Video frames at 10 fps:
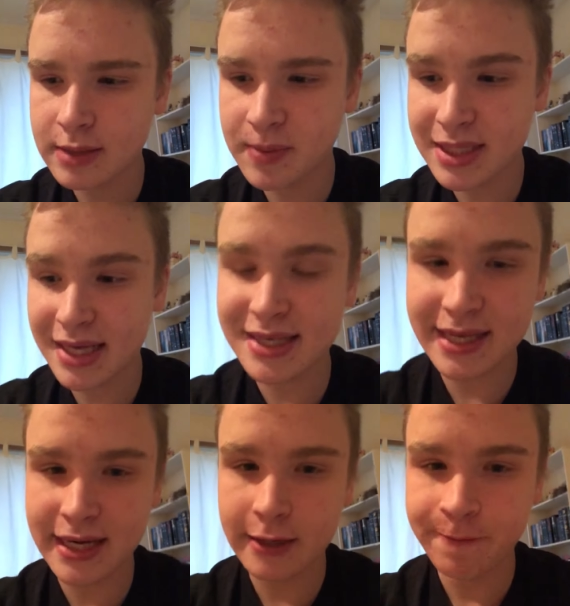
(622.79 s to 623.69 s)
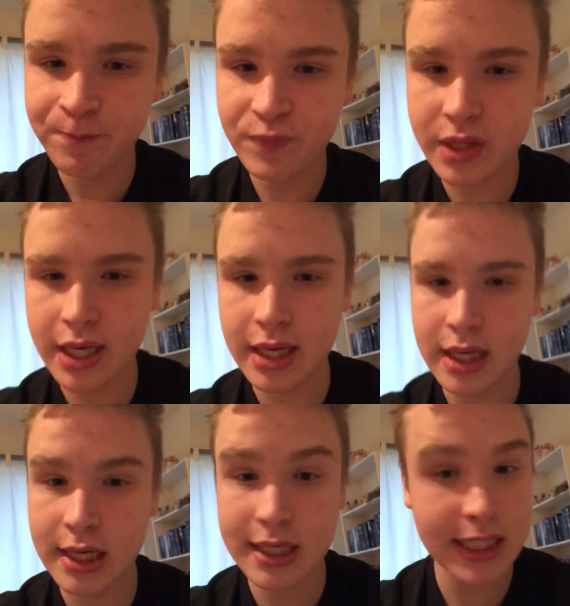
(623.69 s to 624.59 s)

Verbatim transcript: possessing the